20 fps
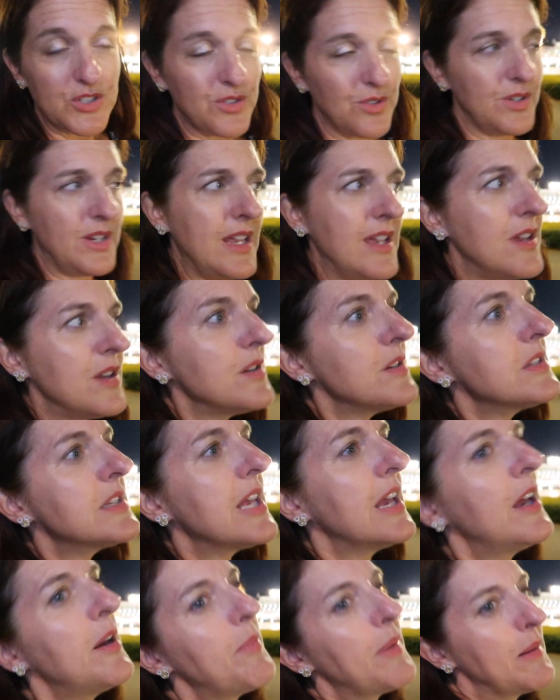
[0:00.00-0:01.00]
Studios,
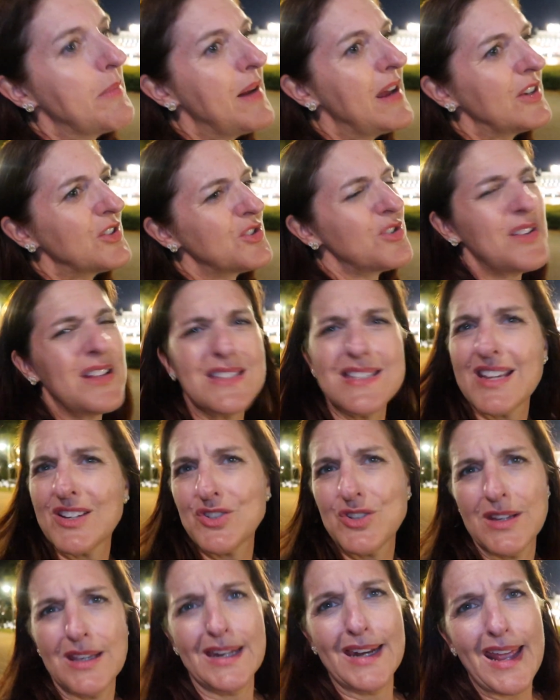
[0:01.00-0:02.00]
but I'm not sure that's
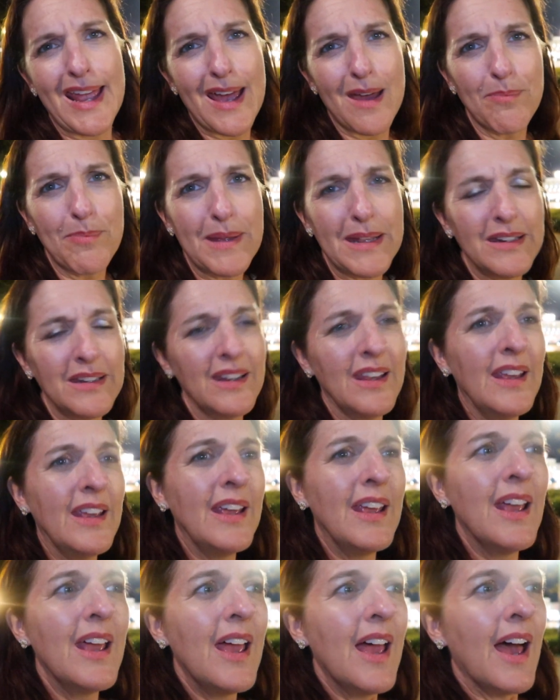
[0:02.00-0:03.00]
actually gonna happen
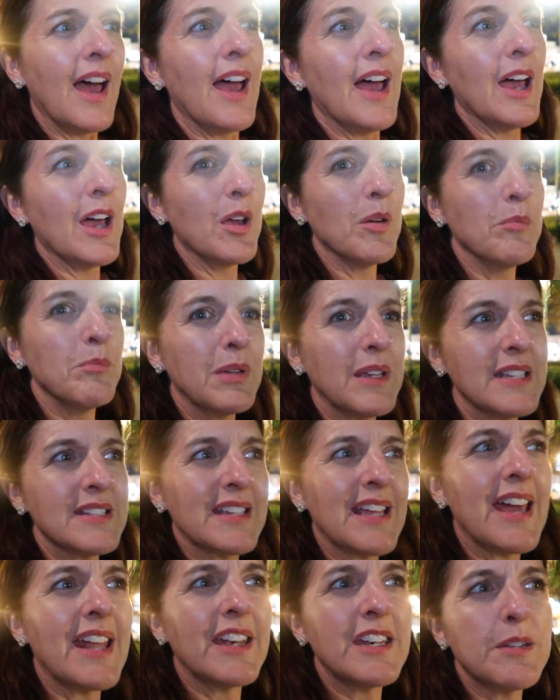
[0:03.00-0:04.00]
um,
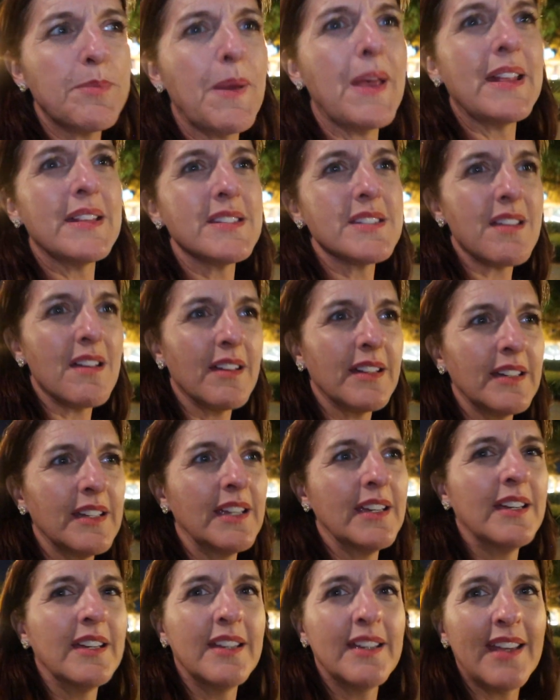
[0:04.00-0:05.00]
because it kind of depends on
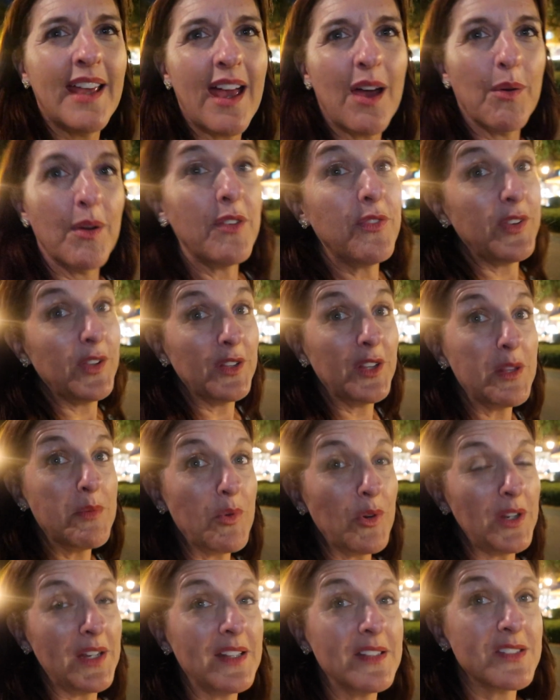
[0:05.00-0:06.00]
how I feel in the
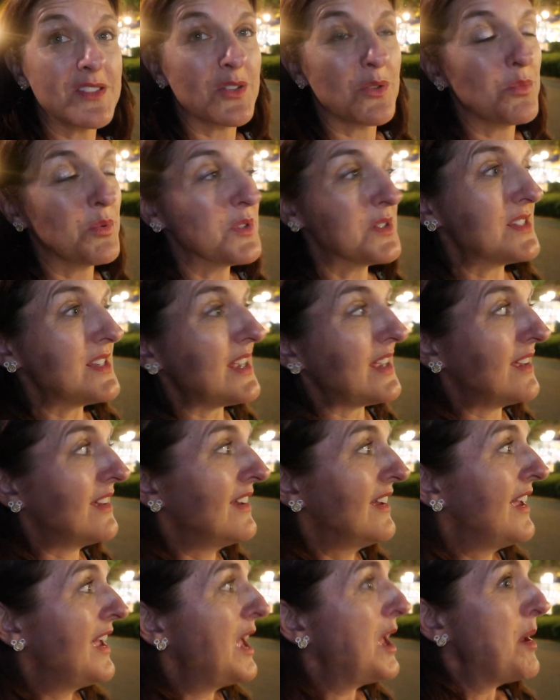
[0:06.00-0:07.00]
morning, so we'll see.
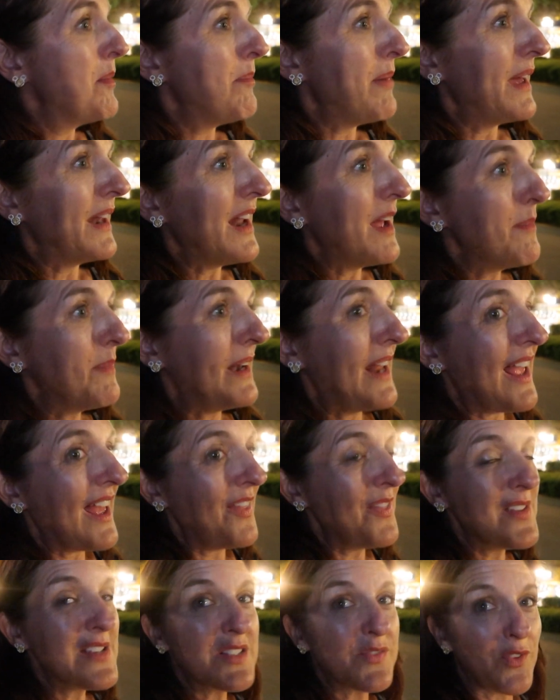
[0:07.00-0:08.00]
But I'm gonna
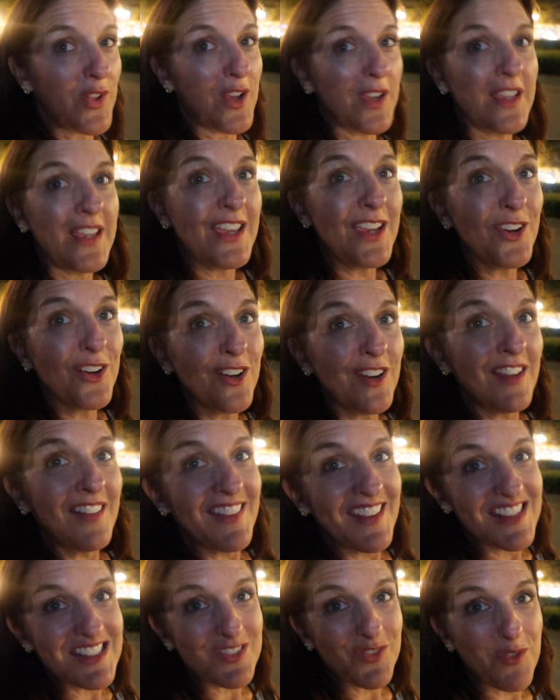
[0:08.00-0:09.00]
end this vlog here.
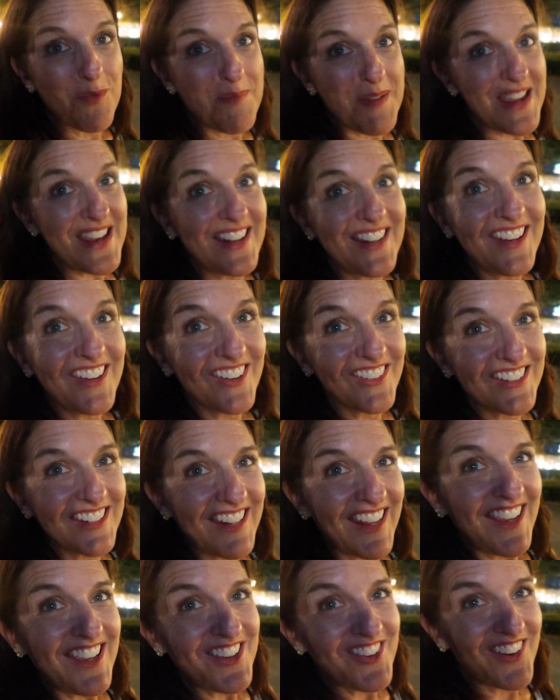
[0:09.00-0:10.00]
Thanks for being here
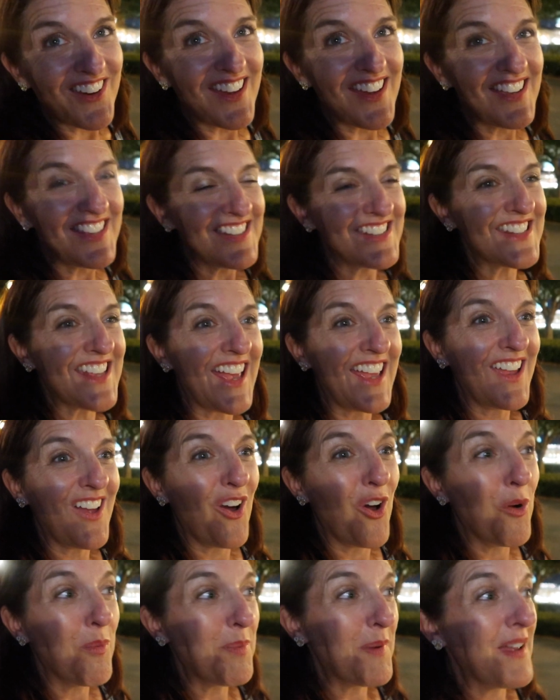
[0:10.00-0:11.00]
today, you guys. I
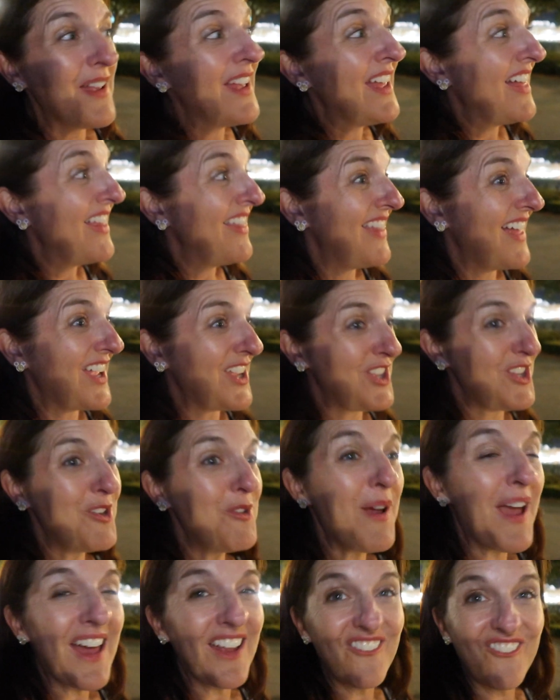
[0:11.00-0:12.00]
hope that
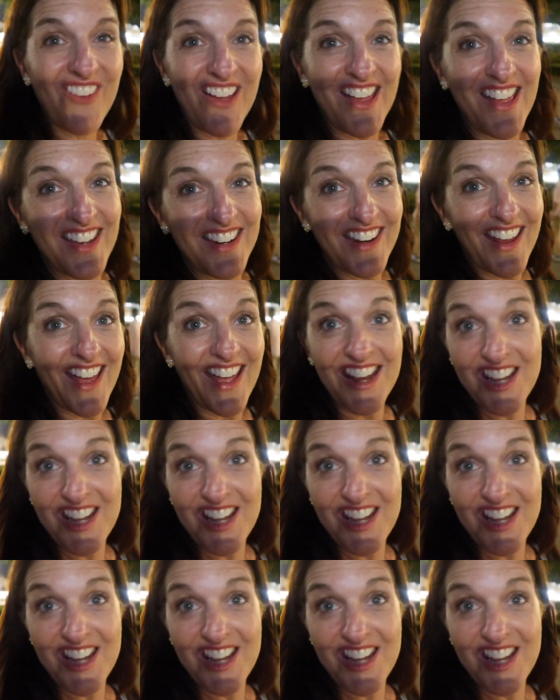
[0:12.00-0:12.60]
you had fun.